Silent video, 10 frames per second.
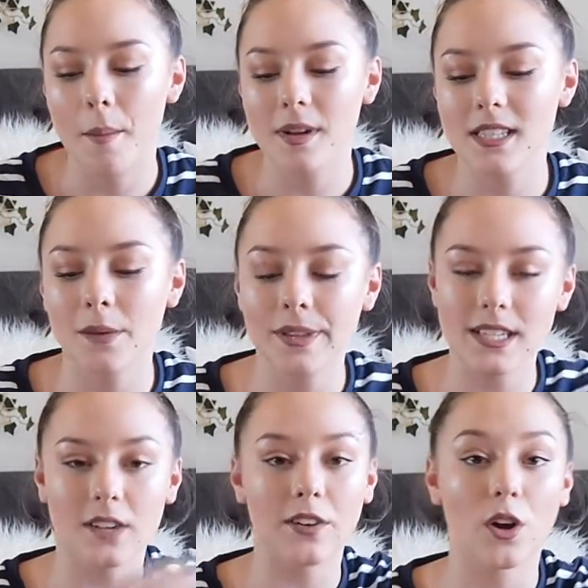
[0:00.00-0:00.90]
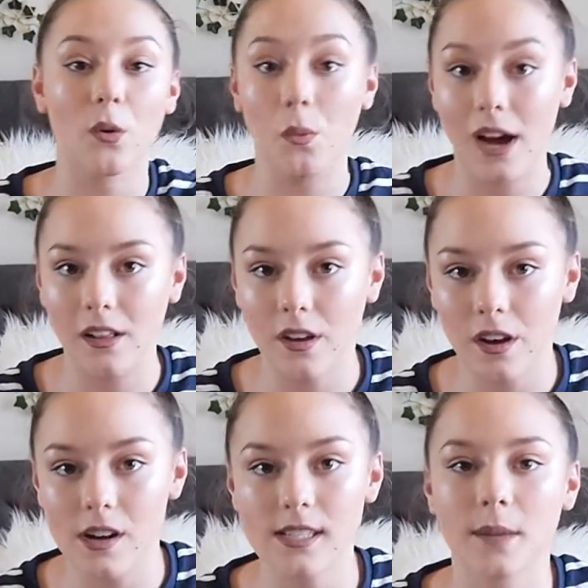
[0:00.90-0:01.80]
Some of the stuff I got a while
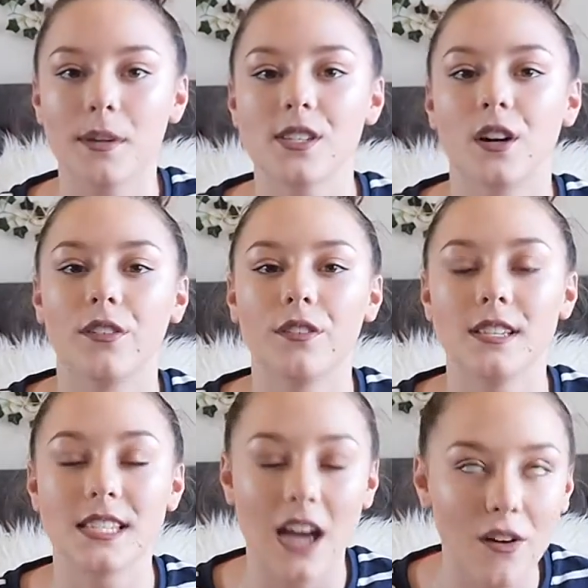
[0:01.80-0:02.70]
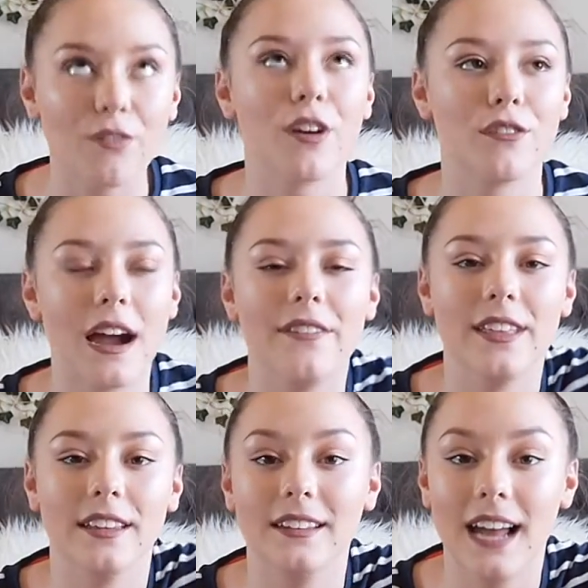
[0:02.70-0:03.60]
ago, some of the stuff arrived
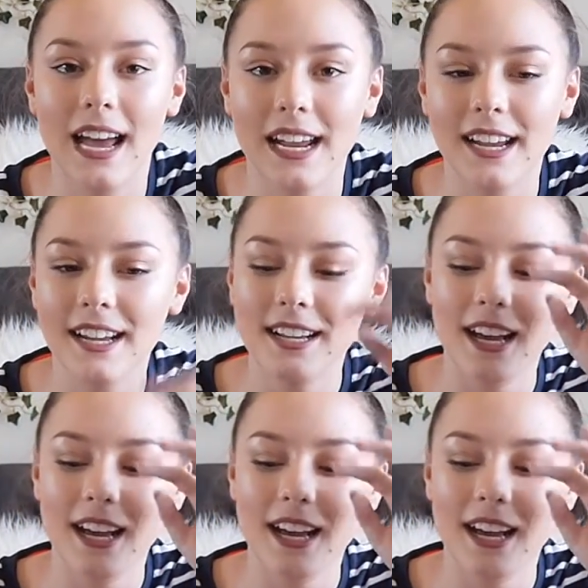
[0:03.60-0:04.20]
the other day,